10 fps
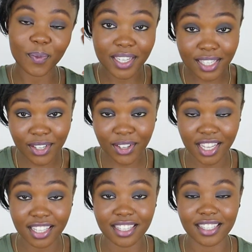Once you
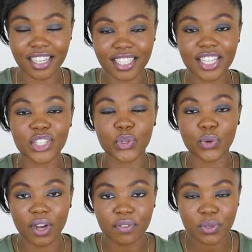hear the sentence,
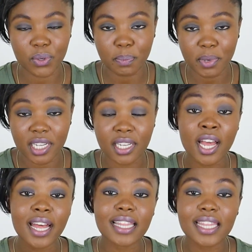you have to repeat.
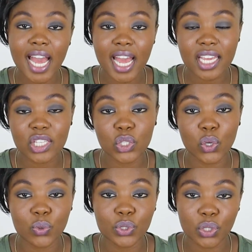There is
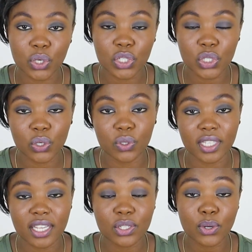no short tone.
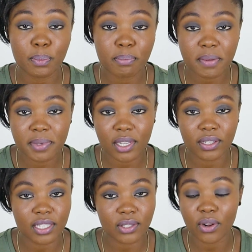There's no beep
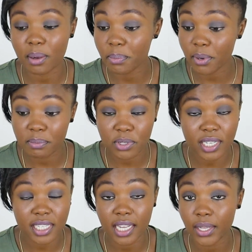sound that's gonna prompt you
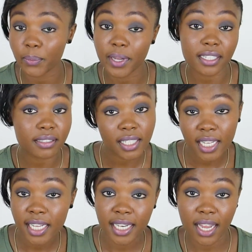and tell you, well,
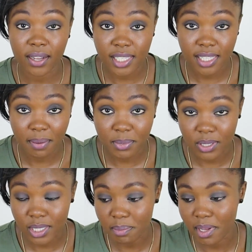now it's time
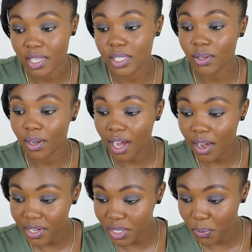to speak. So
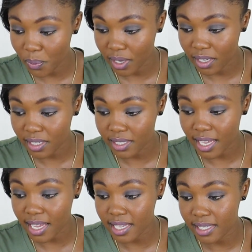how it works
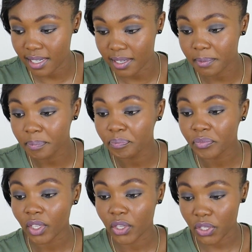is
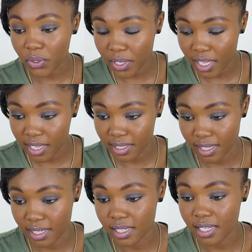you hear a
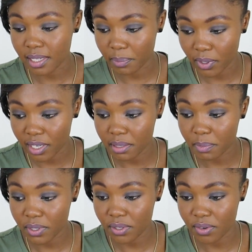sentence. I'm gonna
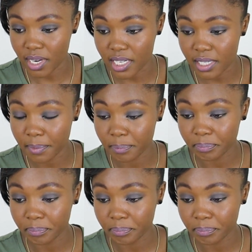demonstrate.